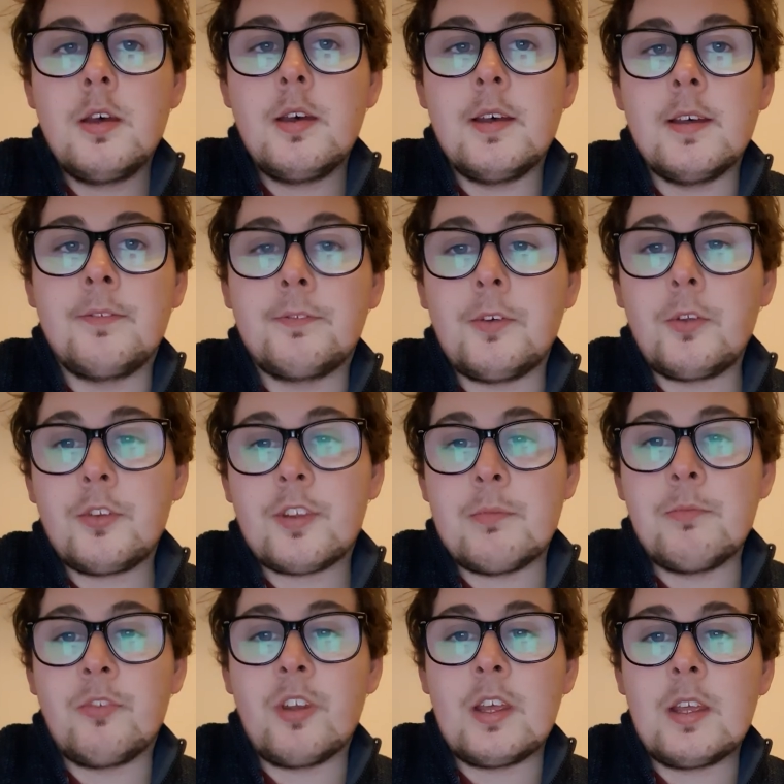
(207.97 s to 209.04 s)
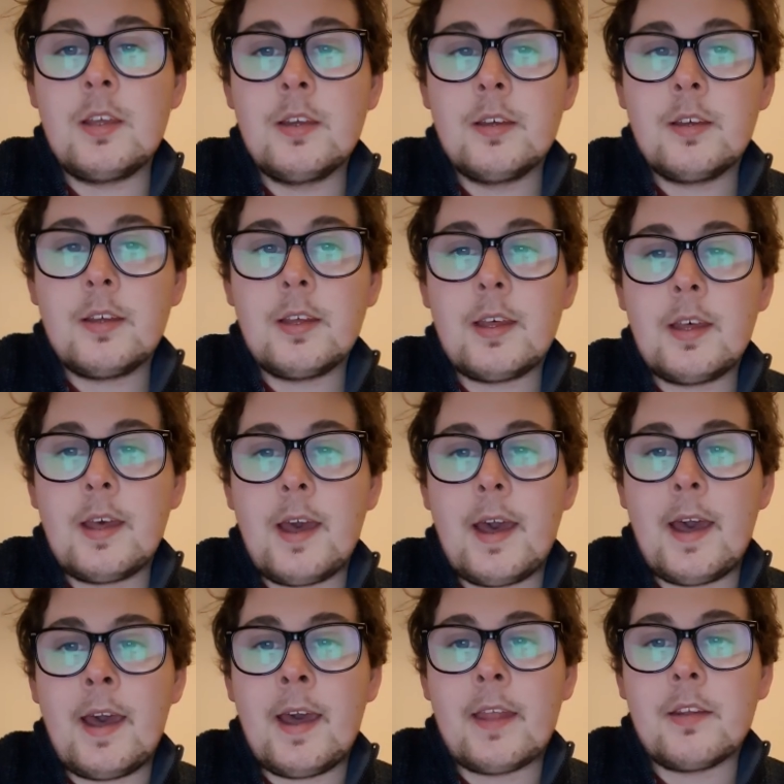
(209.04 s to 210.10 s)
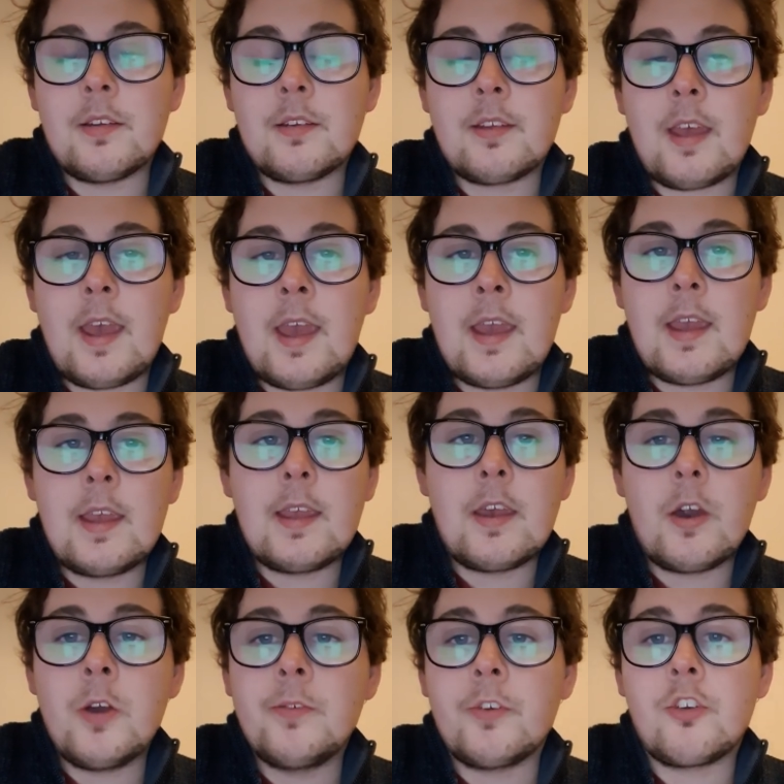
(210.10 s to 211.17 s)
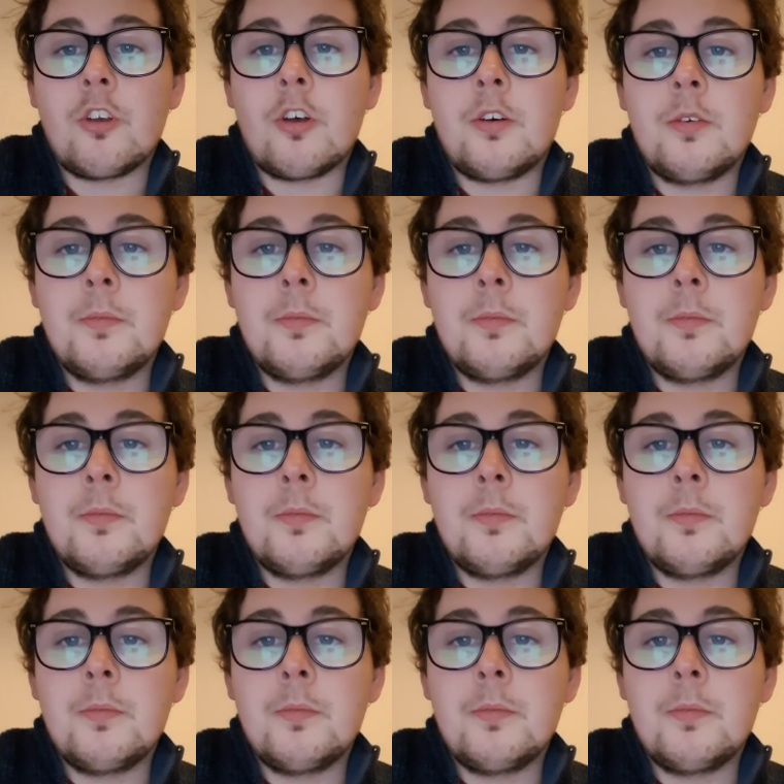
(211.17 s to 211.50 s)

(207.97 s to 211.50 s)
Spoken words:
a full symphony, and a overture.